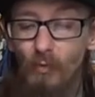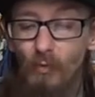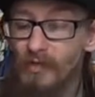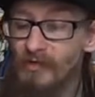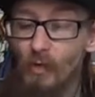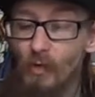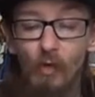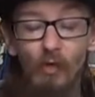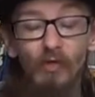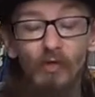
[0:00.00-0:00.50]

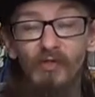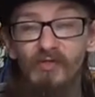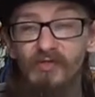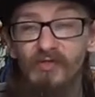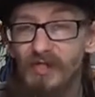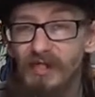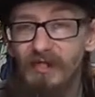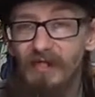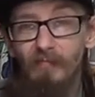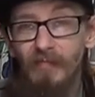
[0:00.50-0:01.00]
with all the
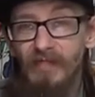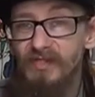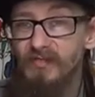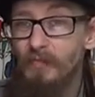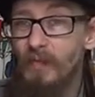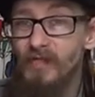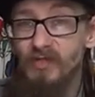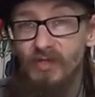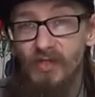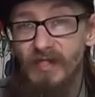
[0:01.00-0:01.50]
team,
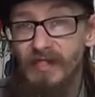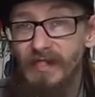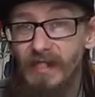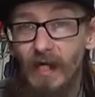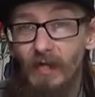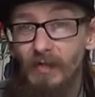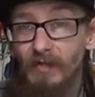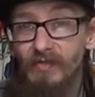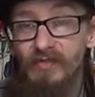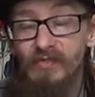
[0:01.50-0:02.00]
especially
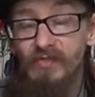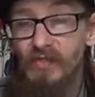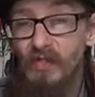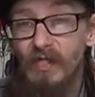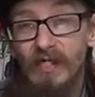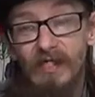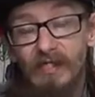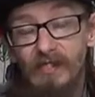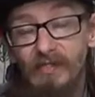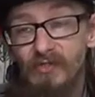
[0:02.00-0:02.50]
Garrett,
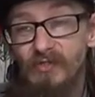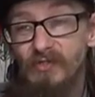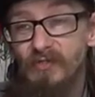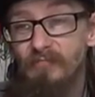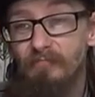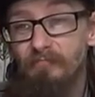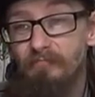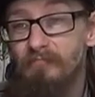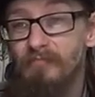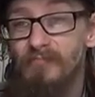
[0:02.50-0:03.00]

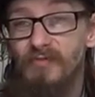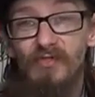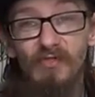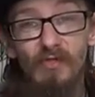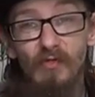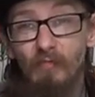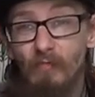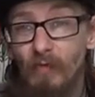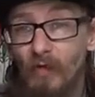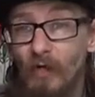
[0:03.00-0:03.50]
is
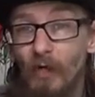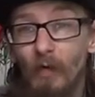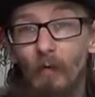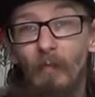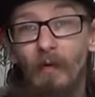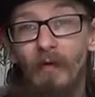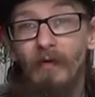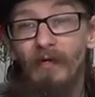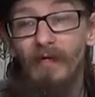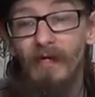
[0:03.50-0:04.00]

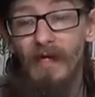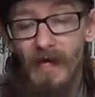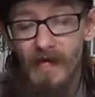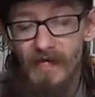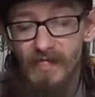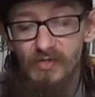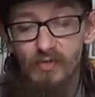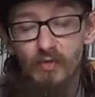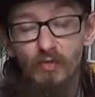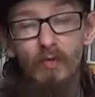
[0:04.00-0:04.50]
superb.
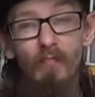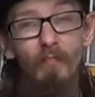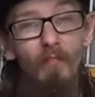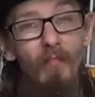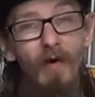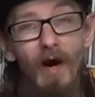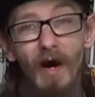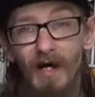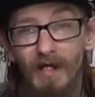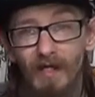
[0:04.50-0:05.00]
It's
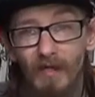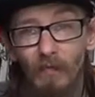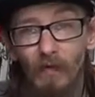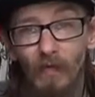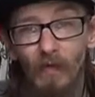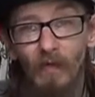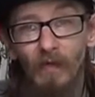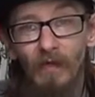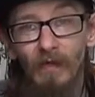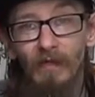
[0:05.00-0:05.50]

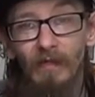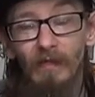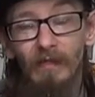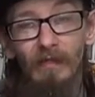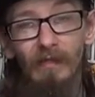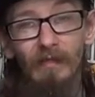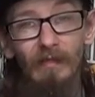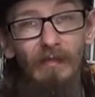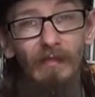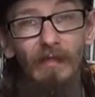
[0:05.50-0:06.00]
remarkable,
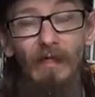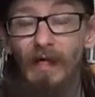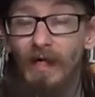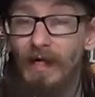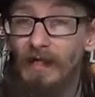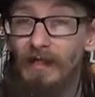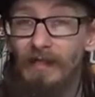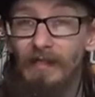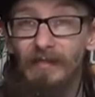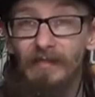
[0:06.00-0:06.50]

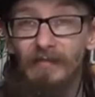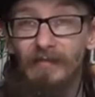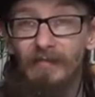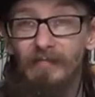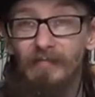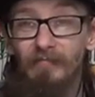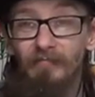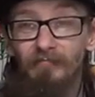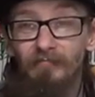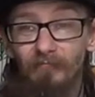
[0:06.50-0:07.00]

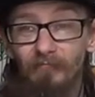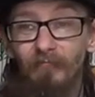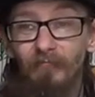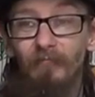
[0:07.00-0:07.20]
and